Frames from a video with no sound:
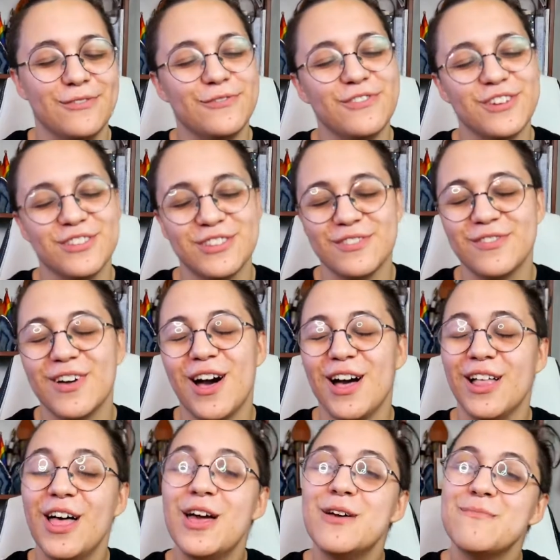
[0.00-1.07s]
First of
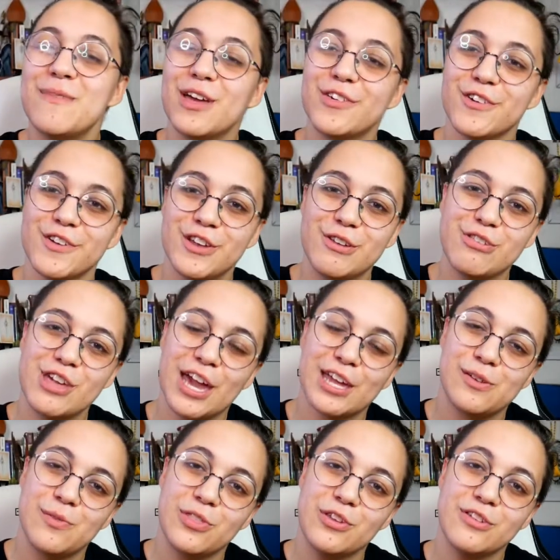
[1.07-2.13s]
all, make sure you check
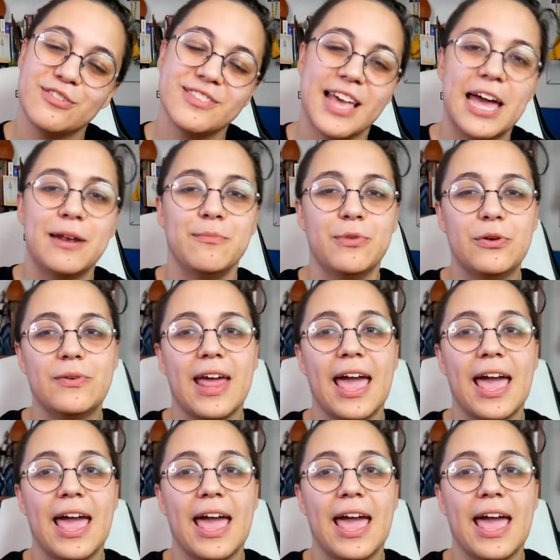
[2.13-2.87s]
in with your sun, moon,